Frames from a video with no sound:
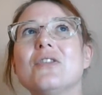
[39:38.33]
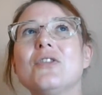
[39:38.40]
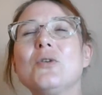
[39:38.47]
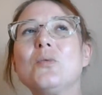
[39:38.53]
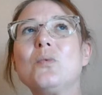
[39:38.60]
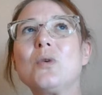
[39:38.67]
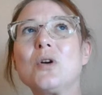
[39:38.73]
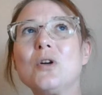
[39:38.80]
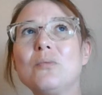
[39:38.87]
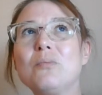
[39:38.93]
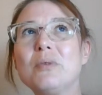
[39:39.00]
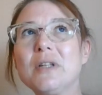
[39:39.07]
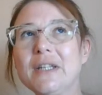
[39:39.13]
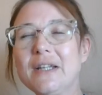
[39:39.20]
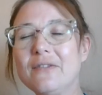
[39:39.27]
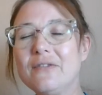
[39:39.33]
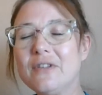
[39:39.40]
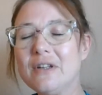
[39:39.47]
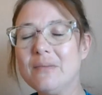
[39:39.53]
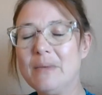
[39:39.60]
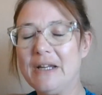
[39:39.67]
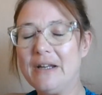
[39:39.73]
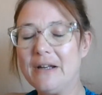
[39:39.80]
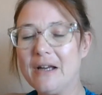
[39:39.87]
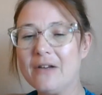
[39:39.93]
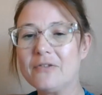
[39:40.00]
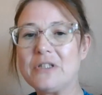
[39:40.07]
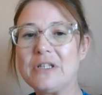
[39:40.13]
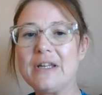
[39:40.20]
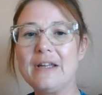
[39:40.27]
the world believed in me
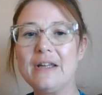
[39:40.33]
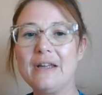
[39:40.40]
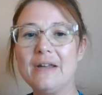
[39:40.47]
enough to